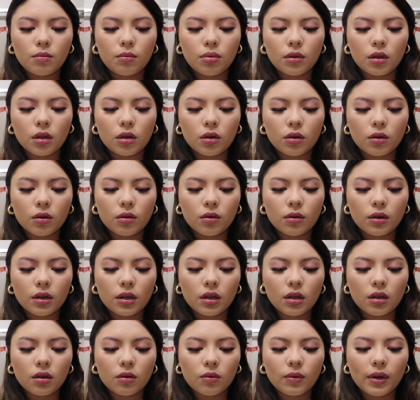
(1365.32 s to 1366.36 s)

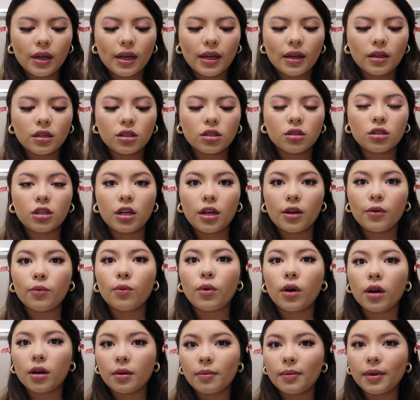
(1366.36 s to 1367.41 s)
blurry, wait, and shade
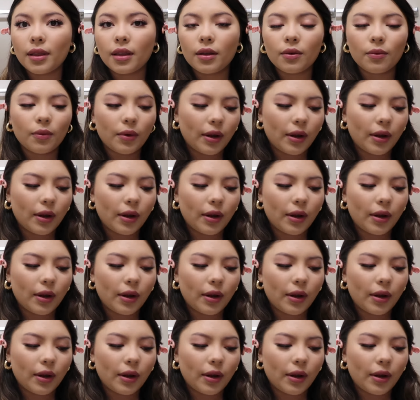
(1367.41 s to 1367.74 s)
Watermelon